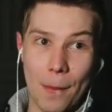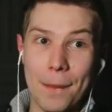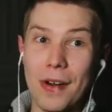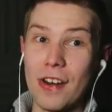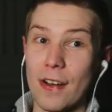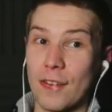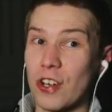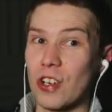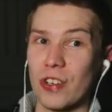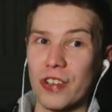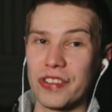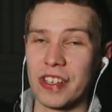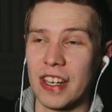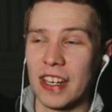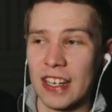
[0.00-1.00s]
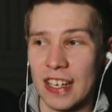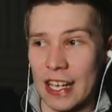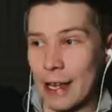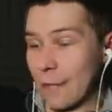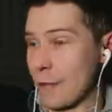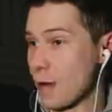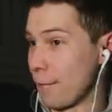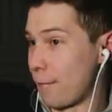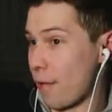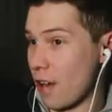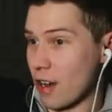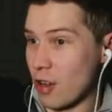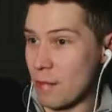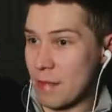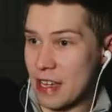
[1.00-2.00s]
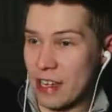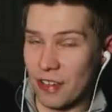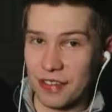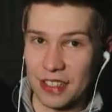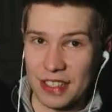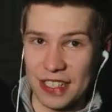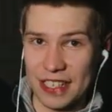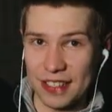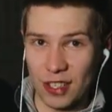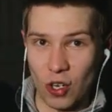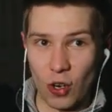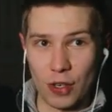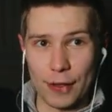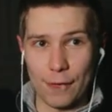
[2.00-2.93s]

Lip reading: But, of course, if you follow me on the Discord,